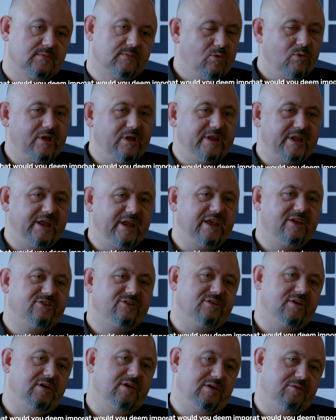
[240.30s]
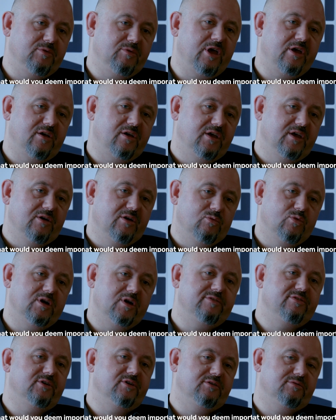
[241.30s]
Well, it is one
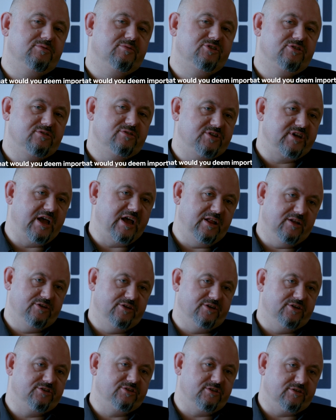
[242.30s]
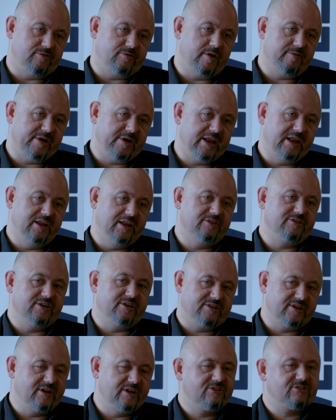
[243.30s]
of the challenges of
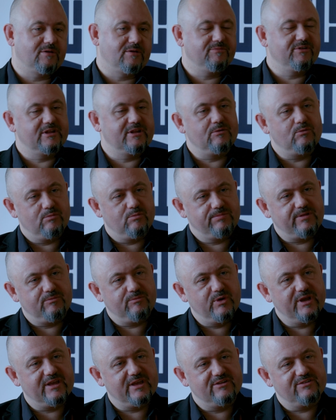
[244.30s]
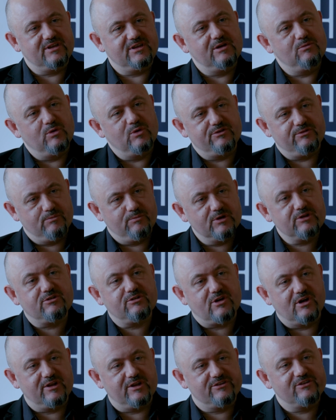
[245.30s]
analytics, and it's something that we can see is
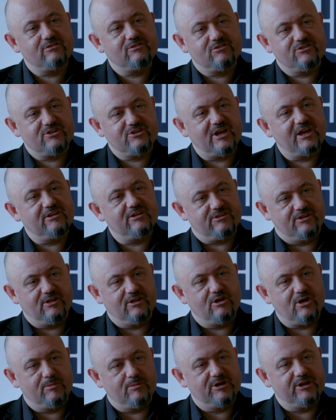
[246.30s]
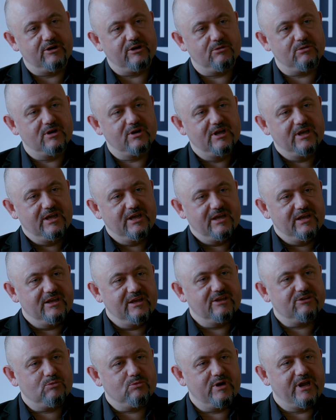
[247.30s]
going to change in the coming year.
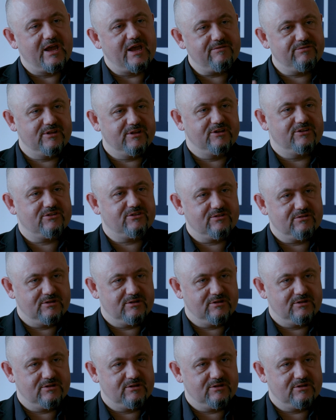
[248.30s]
Is we have these